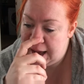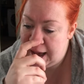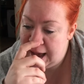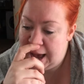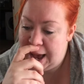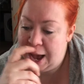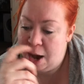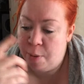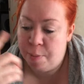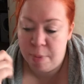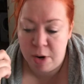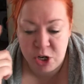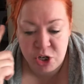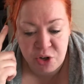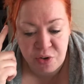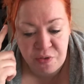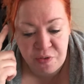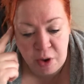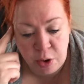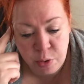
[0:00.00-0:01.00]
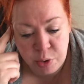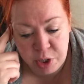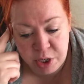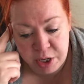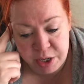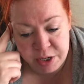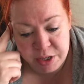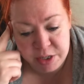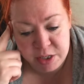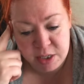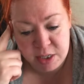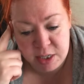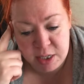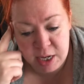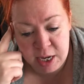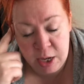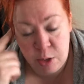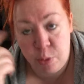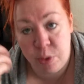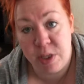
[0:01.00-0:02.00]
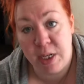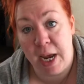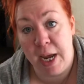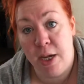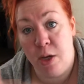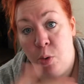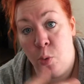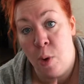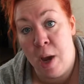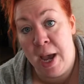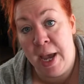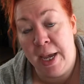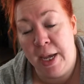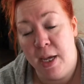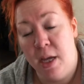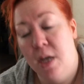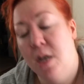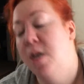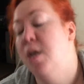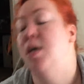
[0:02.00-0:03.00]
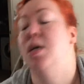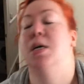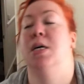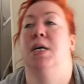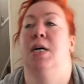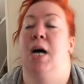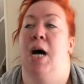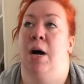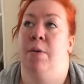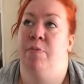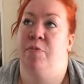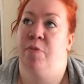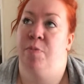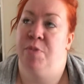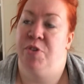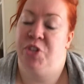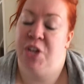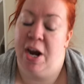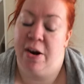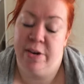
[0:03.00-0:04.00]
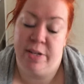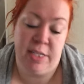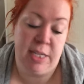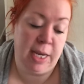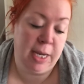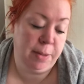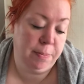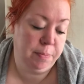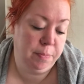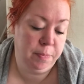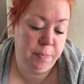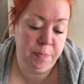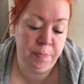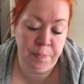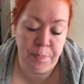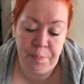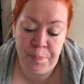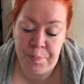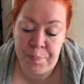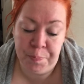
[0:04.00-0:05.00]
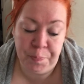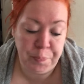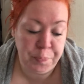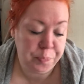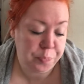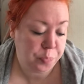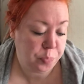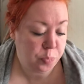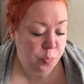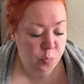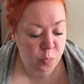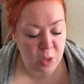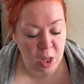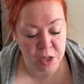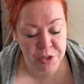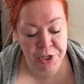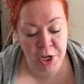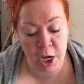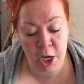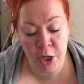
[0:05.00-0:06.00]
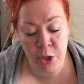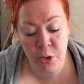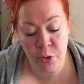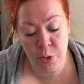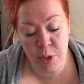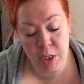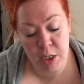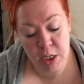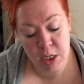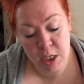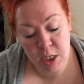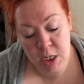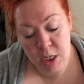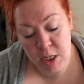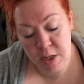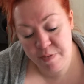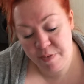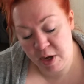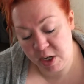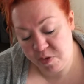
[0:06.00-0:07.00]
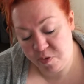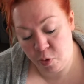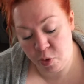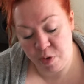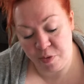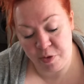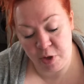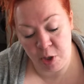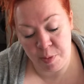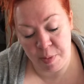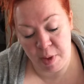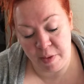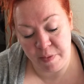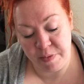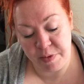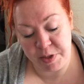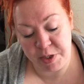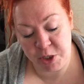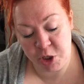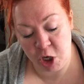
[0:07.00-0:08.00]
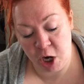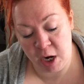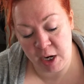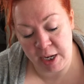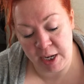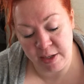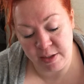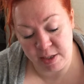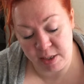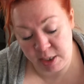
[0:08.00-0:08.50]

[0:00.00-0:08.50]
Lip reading: how much focus it would take away from the charity. So fast forward a few months, Charlie has